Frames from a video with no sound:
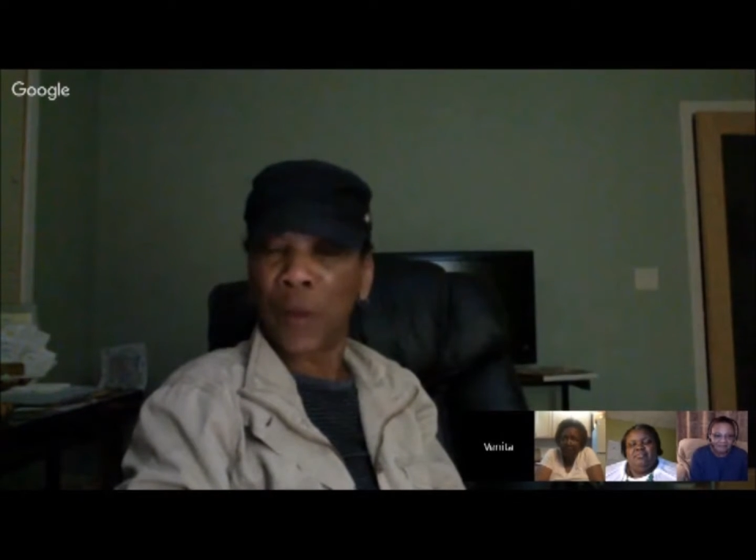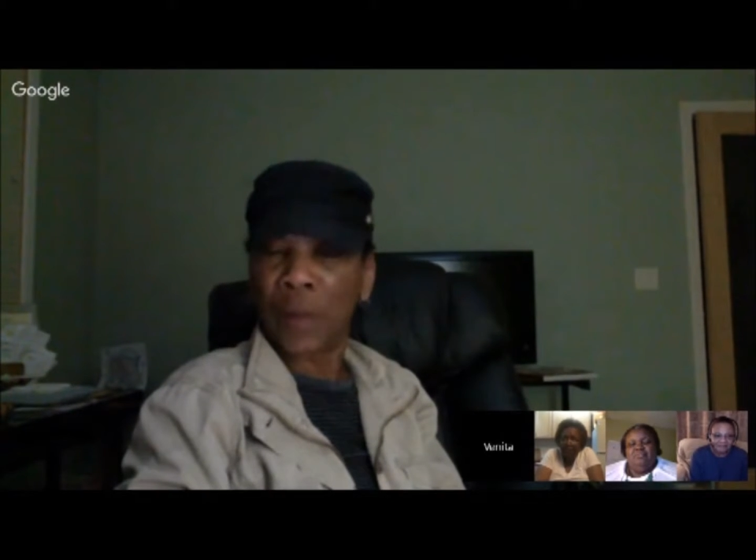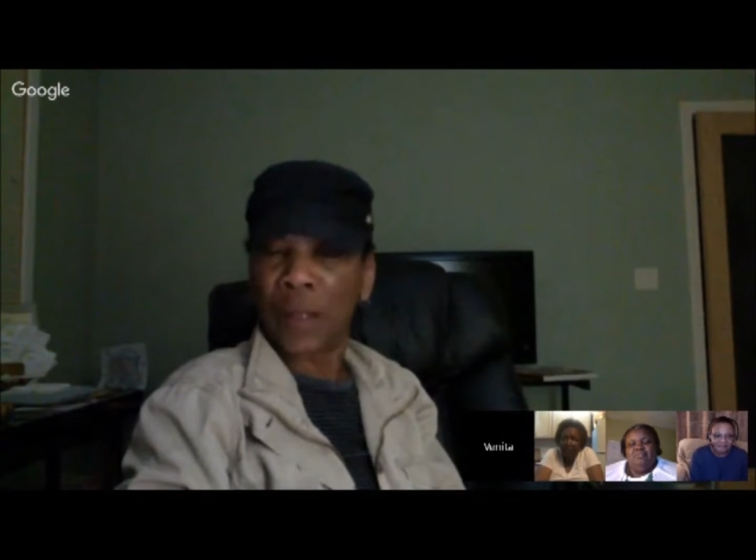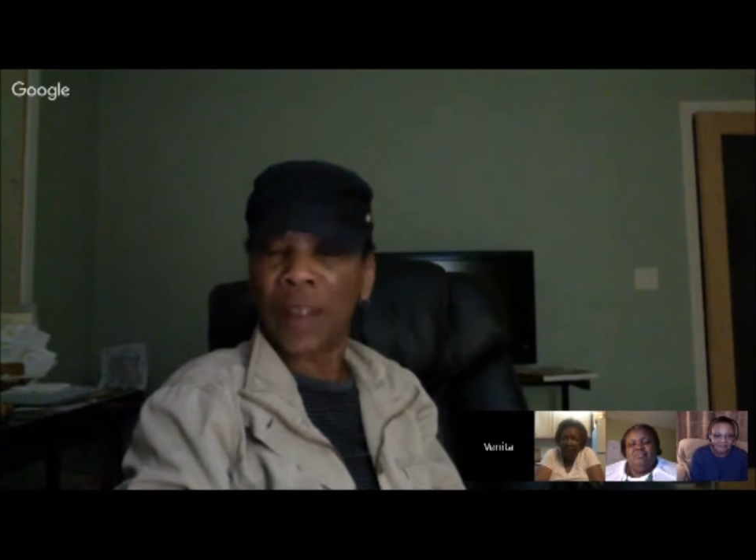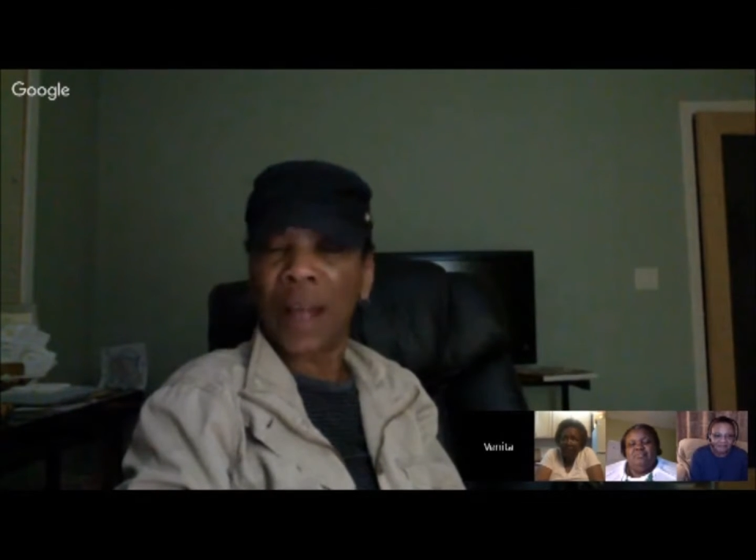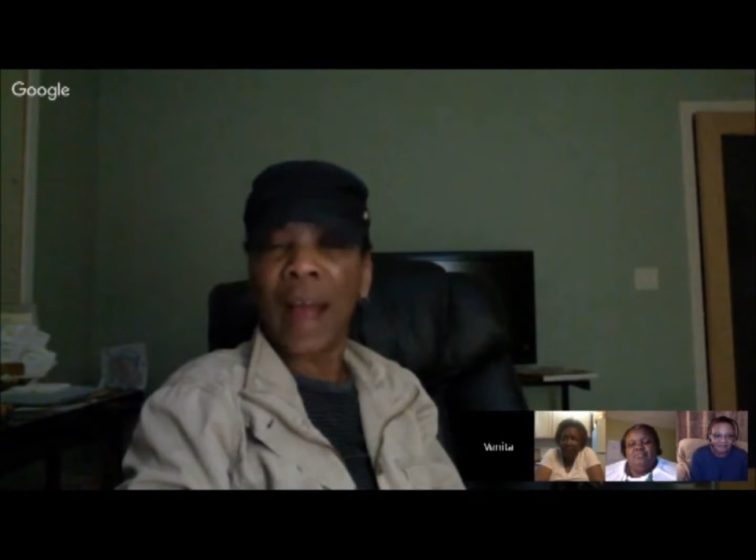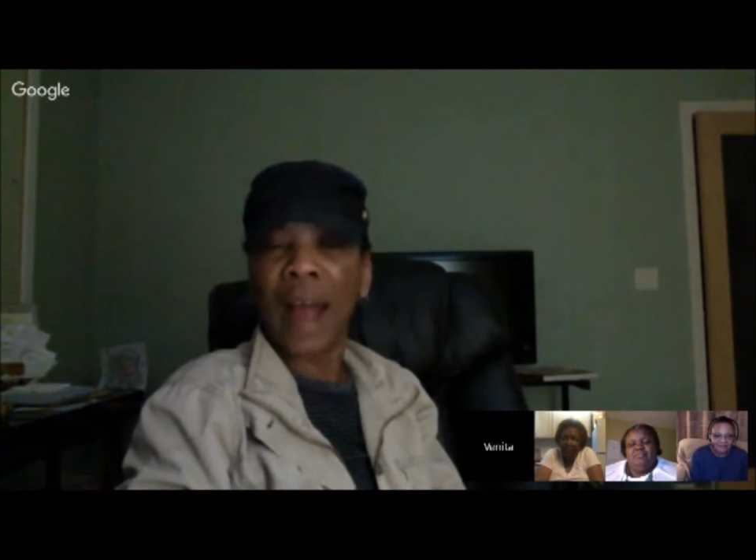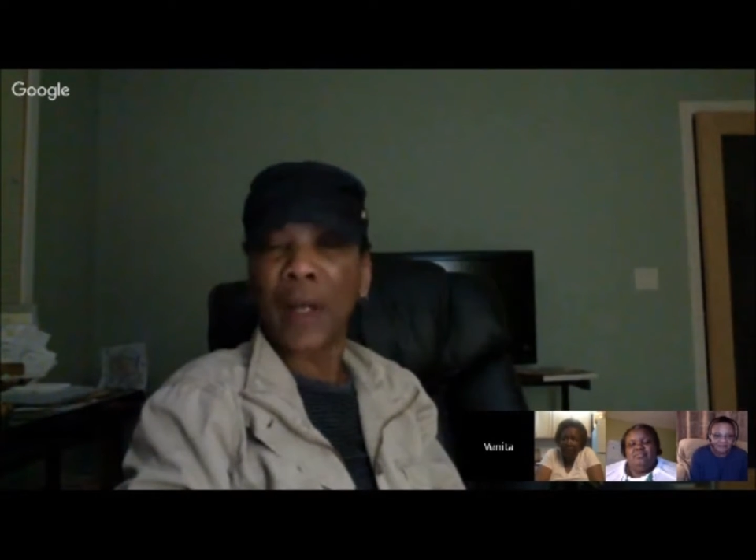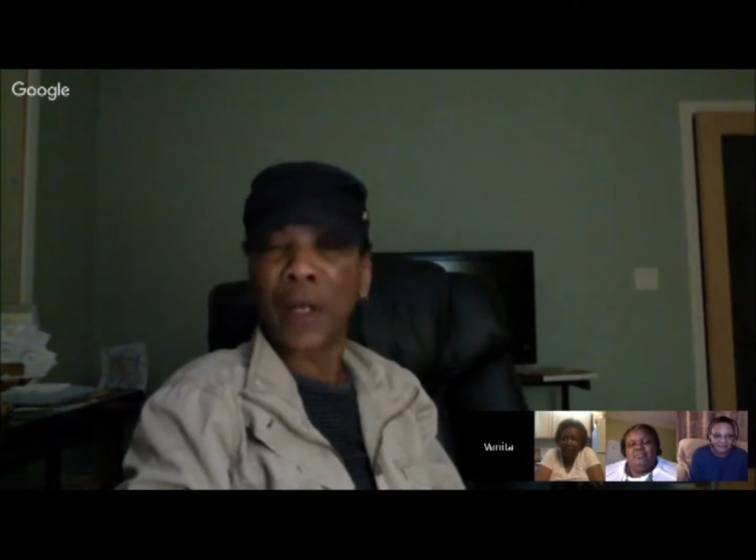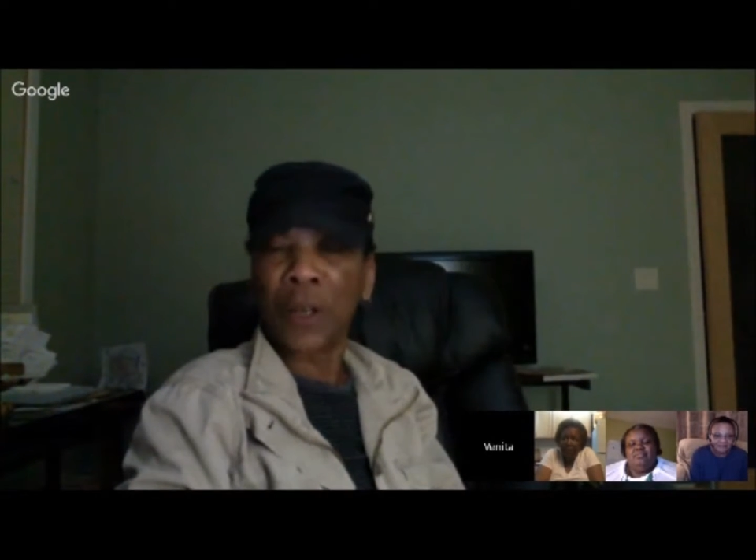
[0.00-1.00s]
that I had
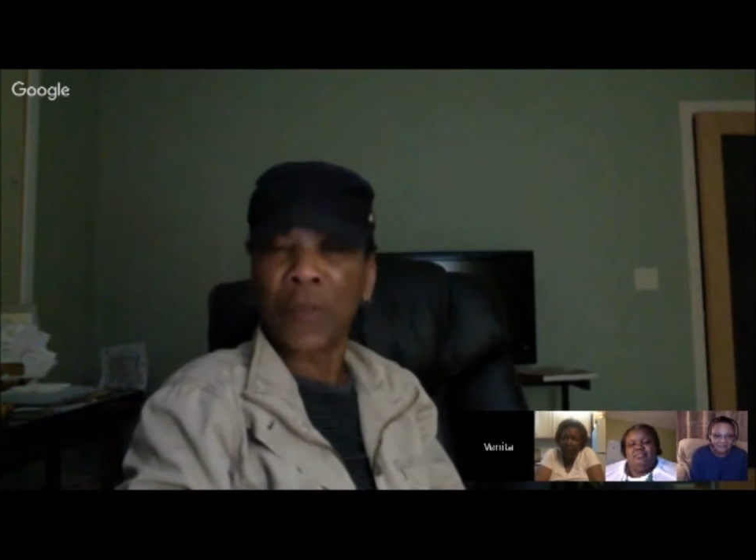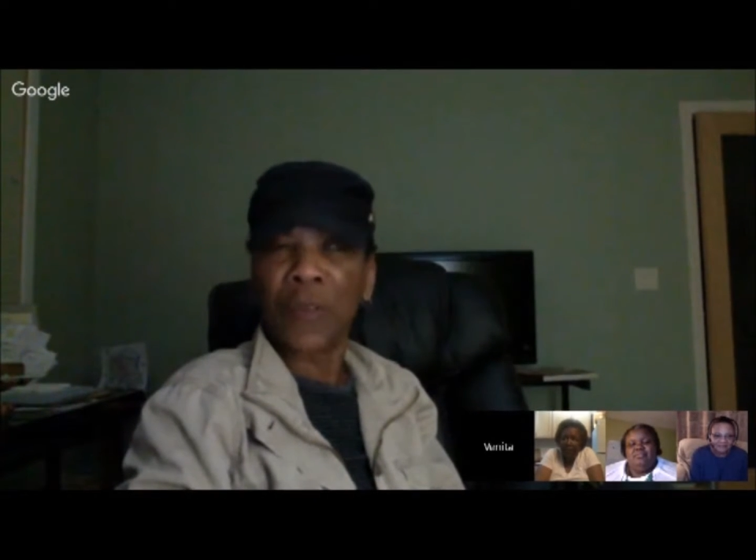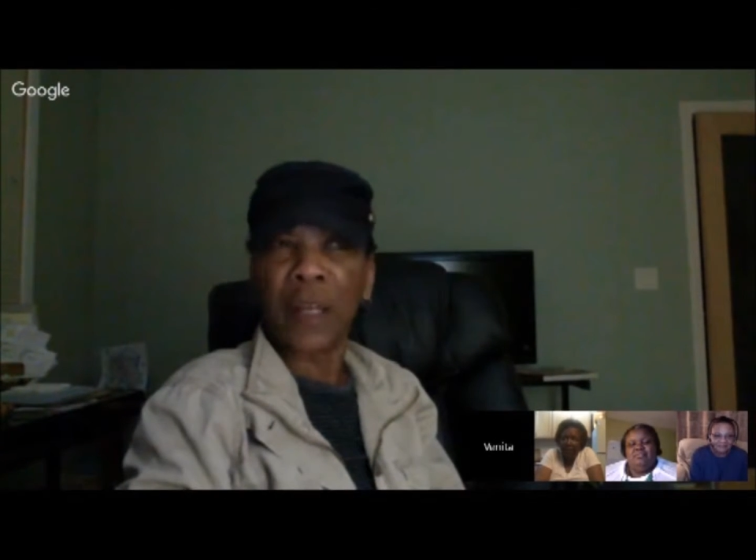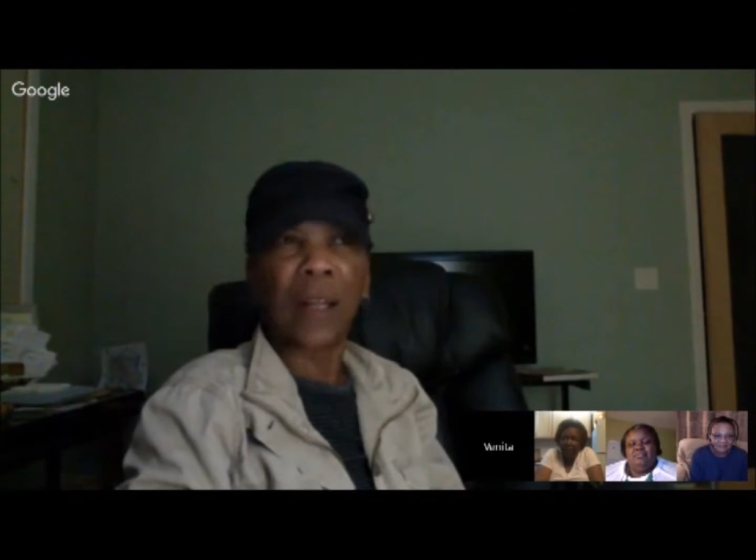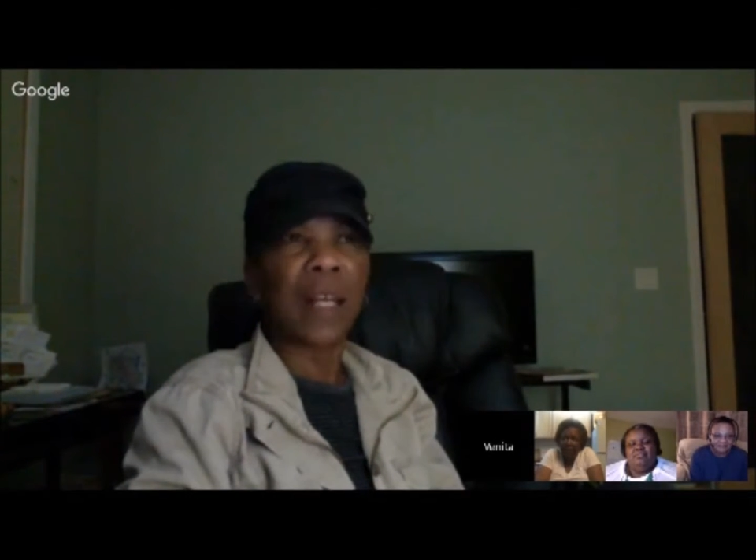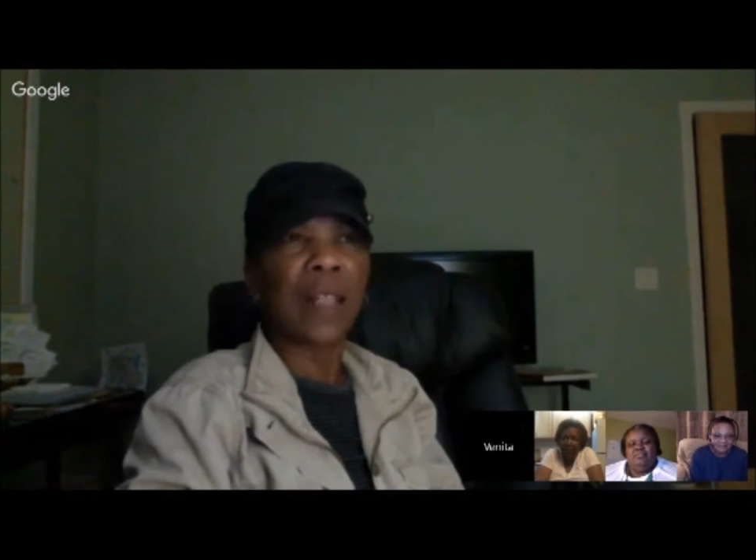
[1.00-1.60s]
her there, and